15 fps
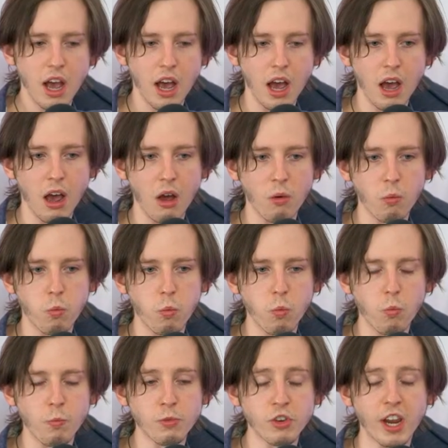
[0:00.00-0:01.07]
Uh,
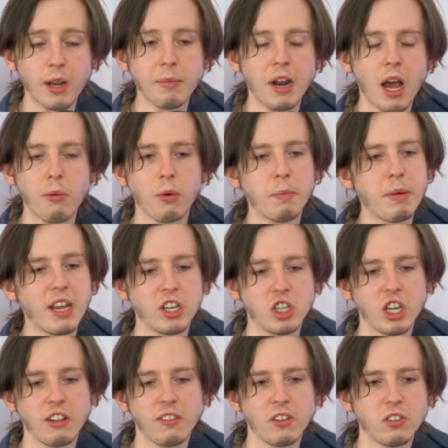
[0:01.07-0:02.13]
Jacob and I were
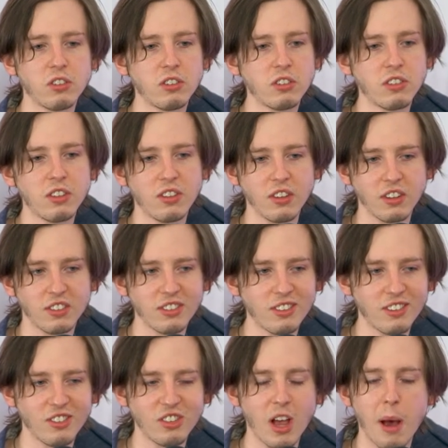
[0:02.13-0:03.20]
pitching this this
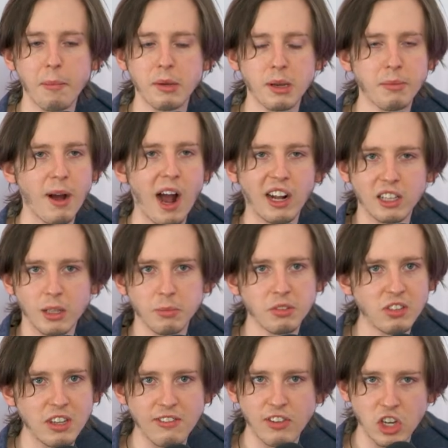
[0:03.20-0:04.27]
zombie apocalypse
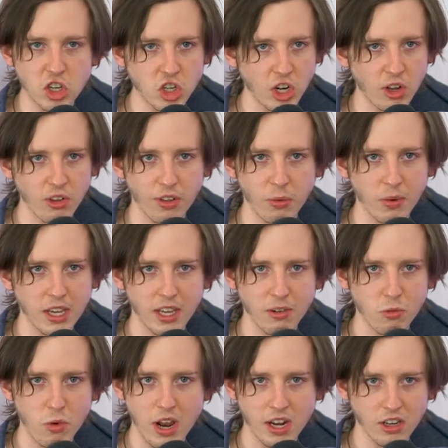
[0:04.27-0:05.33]
TV show that we
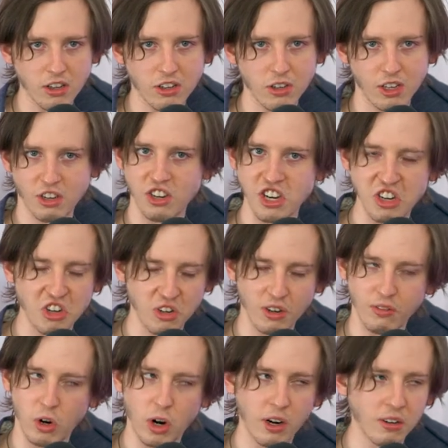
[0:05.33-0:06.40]
had written to a teacher
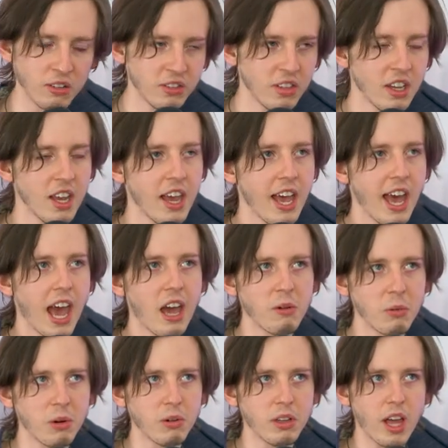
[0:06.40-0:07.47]
of ours, and
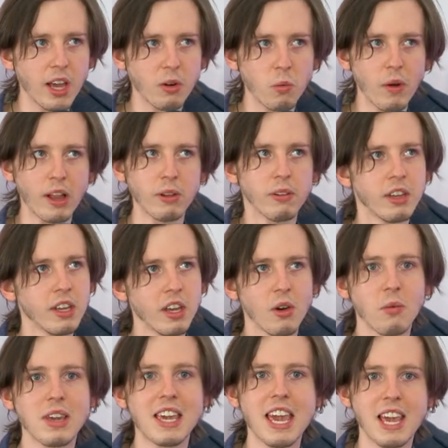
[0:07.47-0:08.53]
we were like, well,
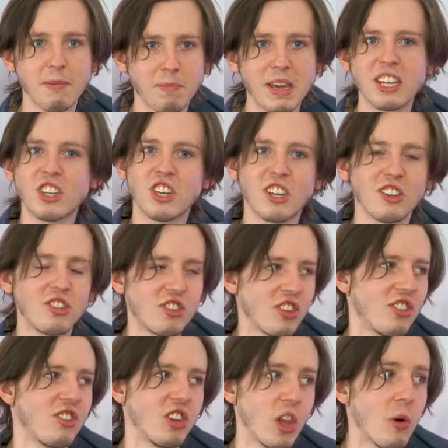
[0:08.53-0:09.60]
we can't pitch it as
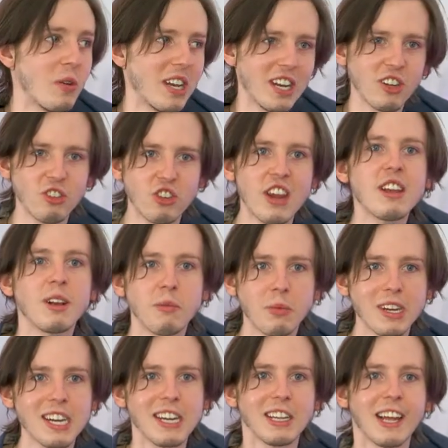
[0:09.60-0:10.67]
just Logan and Jacob.
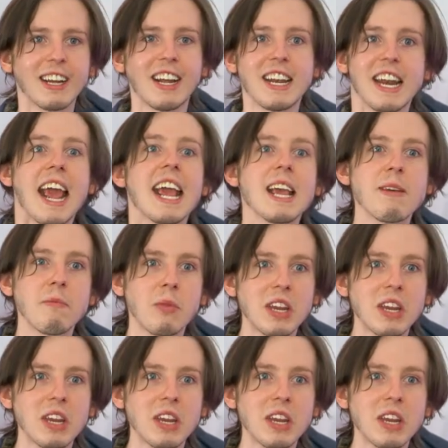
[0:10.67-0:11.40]
We need like a name.